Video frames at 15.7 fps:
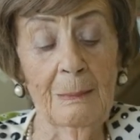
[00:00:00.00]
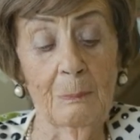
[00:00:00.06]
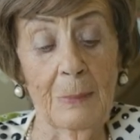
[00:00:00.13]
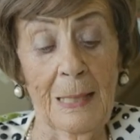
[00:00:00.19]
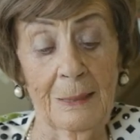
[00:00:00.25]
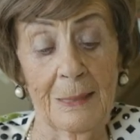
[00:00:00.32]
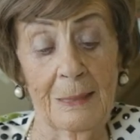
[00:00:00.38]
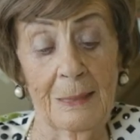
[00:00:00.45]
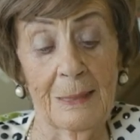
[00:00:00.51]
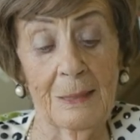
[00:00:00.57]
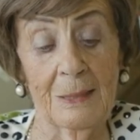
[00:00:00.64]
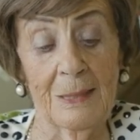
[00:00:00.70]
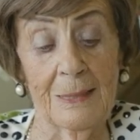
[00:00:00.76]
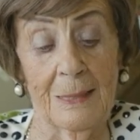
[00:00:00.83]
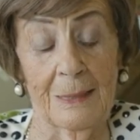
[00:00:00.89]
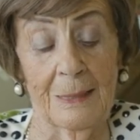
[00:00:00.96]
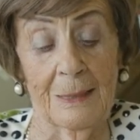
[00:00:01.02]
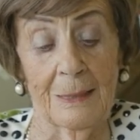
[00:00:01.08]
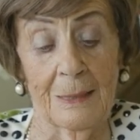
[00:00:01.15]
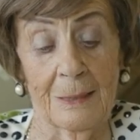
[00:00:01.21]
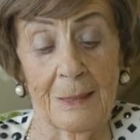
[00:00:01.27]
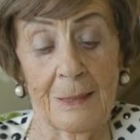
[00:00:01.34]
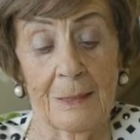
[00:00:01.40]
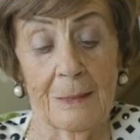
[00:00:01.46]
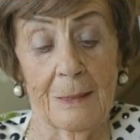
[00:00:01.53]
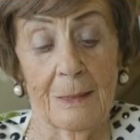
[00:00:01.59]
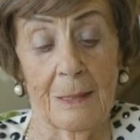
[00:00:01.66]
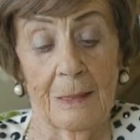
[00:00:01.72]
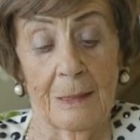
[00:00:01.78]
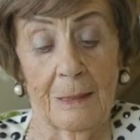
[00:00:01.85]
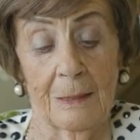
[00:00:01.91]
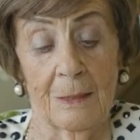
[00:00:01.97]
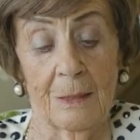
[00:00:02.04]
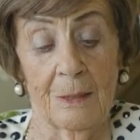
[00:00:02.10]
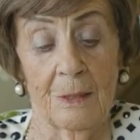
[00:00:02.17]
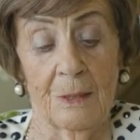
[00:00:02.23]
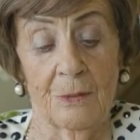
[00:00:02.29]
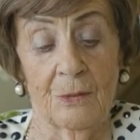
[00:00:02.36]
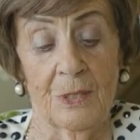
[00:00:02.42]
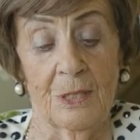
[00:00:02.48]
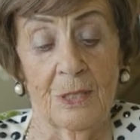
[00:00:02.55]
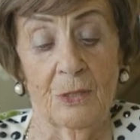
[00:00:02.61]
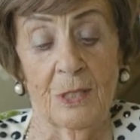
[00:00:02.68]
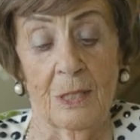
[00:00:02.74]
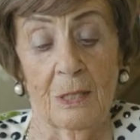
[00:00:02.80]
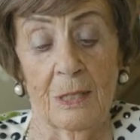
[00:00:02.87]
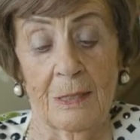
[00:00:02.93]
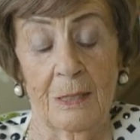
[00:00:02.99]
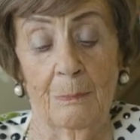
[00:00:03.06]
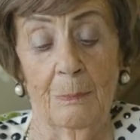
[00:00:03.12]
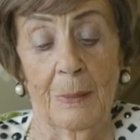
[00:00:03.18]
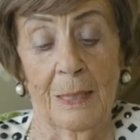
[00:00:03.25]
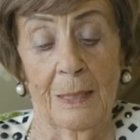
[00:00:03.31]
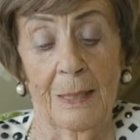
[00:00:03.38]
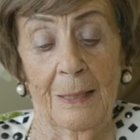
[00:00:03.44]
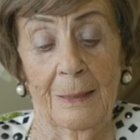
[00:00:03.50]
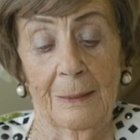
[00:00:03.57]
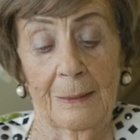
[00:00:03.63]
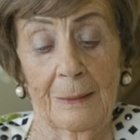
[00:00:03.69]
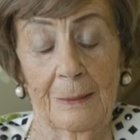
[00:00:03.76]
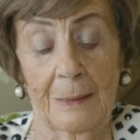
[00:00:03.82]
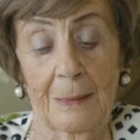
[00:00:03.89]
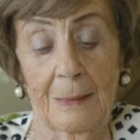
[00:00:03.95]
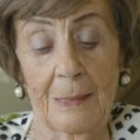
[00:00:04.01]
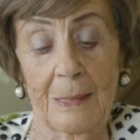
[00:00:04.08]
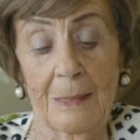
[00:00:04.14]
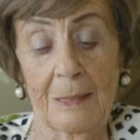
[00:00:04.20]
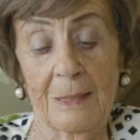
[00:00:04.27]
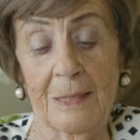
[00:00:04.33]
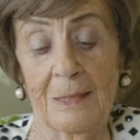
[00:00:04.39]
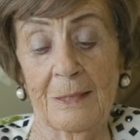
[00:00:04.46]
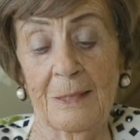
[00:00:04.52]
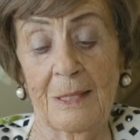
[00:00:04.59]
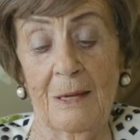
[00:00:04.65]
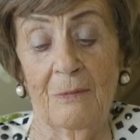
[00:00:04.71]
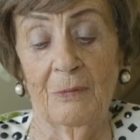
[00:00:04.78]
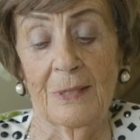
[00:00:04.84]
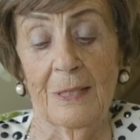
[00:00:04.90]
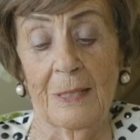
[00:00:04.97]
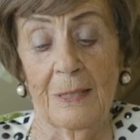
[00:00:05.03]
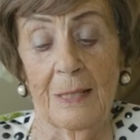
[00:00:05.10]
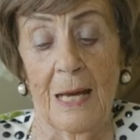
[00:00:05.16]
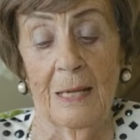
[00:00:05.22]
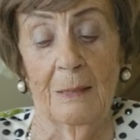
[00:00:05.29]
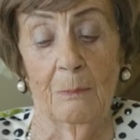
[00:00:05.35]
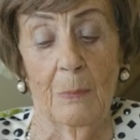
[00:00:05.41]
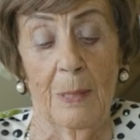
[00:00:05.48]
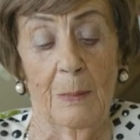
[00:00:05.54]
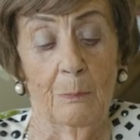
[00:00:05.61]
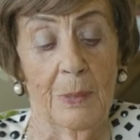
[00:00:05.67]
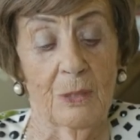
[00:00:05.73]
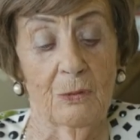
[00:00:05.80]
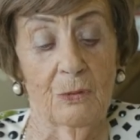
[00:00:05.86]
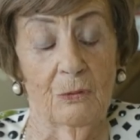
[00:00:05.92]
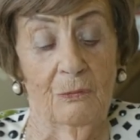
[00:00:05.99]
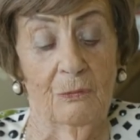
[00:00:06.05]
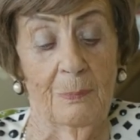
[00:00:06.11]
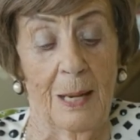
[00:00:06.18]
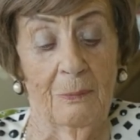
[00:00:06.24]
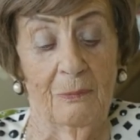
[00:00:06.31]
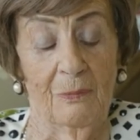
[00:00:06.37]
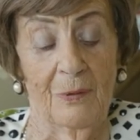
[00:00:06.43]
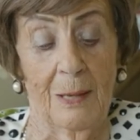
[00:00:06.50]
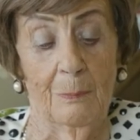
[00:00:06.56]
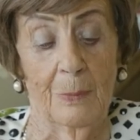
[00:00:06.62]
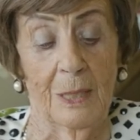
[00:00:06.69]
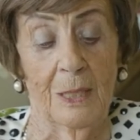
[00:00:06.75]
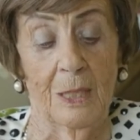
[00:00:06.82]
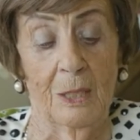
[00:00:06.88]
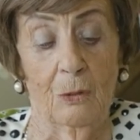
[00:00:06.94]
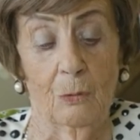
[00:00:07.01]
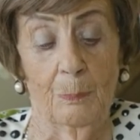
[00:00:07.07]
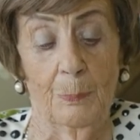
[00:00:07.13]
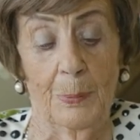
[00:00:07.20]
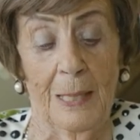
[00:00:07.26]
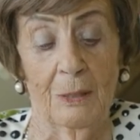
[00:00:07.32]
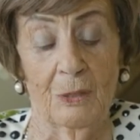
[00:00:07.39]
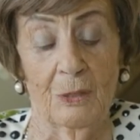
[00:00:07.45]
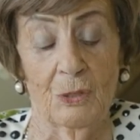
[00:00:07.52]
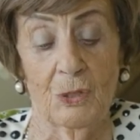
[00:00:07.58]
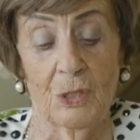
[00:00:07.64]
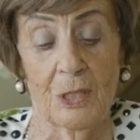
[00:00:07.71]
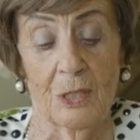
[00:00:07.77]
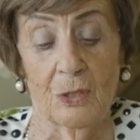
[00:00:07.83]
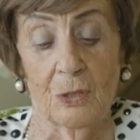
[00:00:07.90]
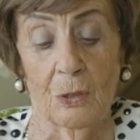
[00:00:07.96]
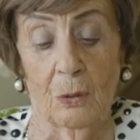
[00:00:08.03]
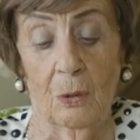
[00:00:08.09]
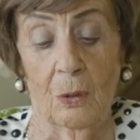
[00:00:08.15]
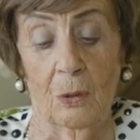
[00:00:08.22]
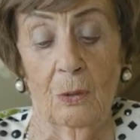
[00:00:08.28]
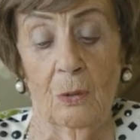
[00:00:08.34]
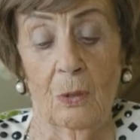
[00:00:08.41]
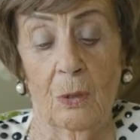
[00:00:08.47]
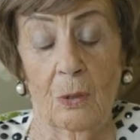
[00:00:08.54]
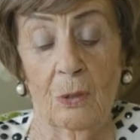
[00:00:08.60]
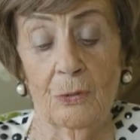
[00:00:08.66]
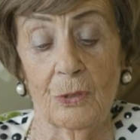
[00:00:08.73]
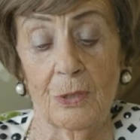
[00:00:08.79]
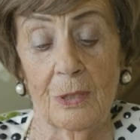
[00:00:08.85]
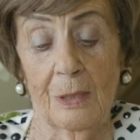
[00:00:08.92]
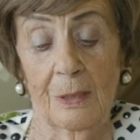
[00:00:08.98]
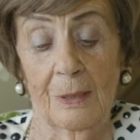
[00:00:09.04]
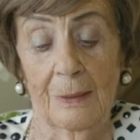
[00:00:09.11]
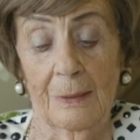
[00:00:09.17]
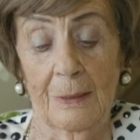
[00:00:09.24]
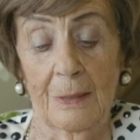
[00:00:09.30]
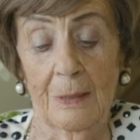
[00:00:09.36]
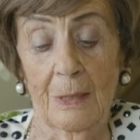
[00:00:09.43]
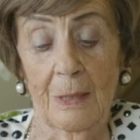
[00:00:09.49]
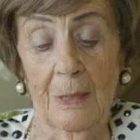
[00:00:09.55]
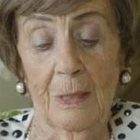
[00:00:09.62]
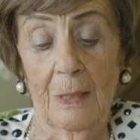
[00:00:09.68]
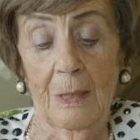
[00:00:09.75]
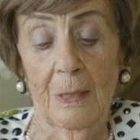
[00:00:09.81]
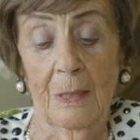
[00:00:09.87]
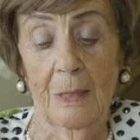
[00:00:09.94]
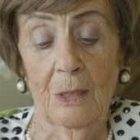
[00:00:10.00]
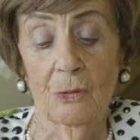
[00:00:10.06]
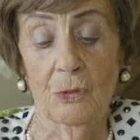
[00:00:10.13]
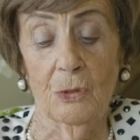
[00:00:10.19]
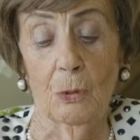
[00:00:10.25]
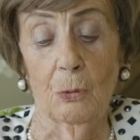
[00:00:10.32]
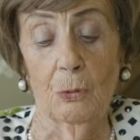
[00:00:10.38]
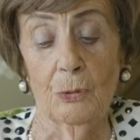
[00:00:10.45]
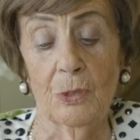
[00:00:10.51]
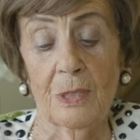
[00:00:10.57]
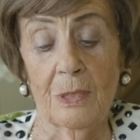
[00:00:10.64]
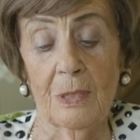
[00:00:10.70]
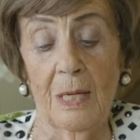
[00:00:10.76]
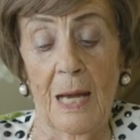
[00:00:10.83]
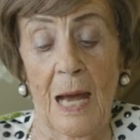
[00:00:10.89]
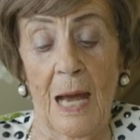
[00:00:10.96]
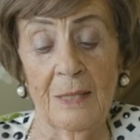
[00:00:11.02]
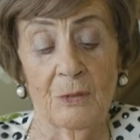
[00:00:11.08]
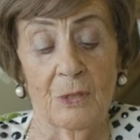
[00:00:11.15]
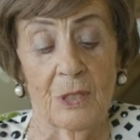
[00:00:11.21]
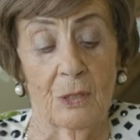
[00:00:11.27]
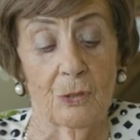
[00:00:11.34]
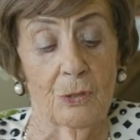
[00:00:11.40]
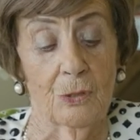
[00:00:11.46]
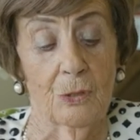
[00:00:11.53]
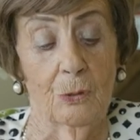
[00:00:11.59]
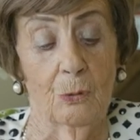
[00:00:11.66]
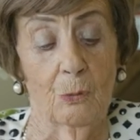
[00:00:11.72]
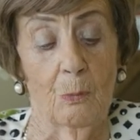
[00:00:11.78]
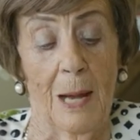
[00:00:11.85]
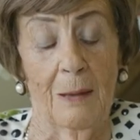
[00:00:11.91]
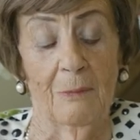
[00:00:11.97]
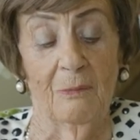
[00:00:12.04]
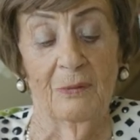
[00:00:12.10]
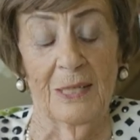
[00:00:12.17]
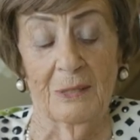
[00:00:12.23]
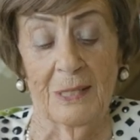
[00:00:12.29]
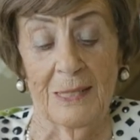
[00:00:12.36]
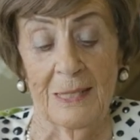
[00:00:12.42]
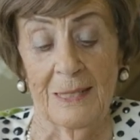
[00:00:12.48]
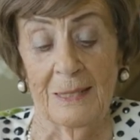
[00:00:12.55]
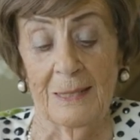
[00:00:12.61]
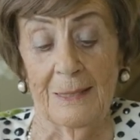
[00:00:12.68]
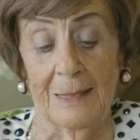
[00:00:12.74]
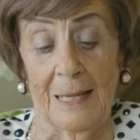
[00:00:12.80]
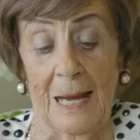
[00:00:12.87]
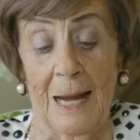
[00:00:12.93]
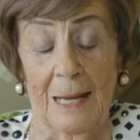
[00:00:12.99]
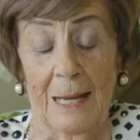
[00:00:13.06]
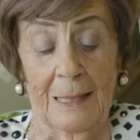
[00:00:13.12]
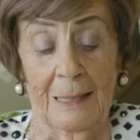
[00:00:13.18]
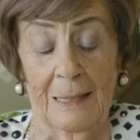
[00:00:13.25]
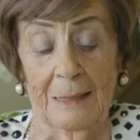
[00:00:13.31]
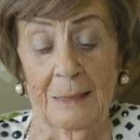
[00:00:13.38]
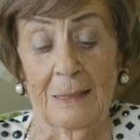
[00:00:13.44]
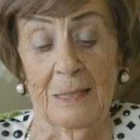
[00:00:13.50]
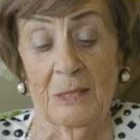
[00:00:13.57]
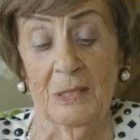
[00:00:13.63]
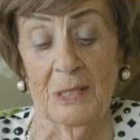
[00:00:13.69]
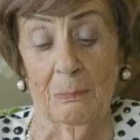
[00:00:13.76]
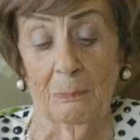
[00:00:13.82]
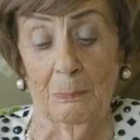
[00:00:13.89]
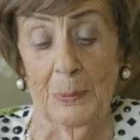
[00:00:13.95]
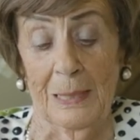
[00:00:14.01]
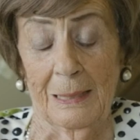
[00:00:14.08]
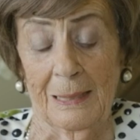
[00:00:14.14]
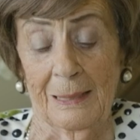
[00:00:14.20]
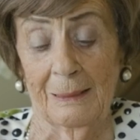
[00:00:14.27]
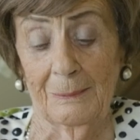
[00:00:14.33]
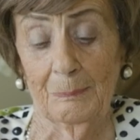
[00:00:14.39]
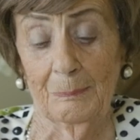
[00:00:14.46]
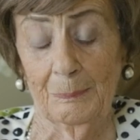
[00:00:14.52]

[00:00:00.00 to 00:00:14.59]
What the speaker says: my dearest little sister Liebele, the 79 members of my family who perished in the Holocaust, those others whom I witnessed die and disappear,